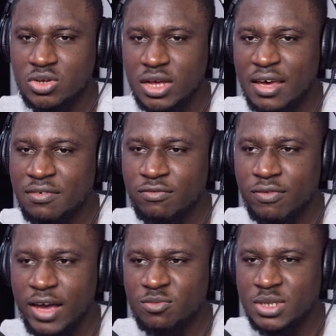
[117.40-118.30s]
is
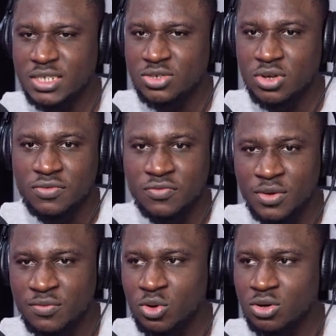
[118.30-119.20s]
F5 means it's on the
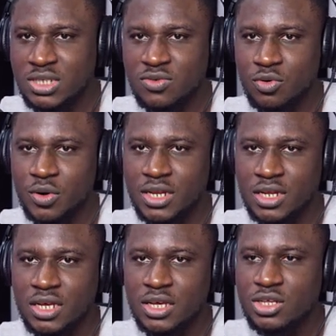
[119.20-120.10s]
fifth octave
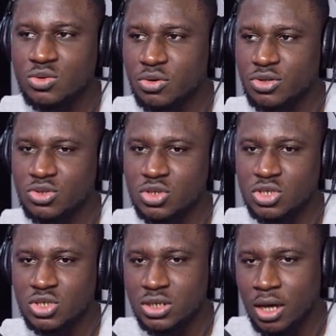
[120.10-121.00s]
already. So we're going to
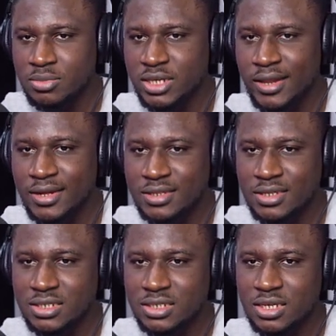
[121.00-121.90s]
um, select
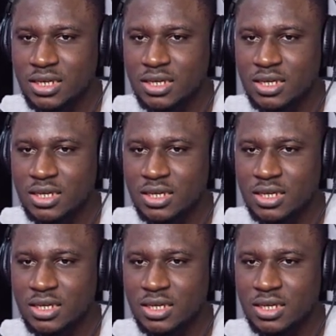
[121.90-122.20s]
this,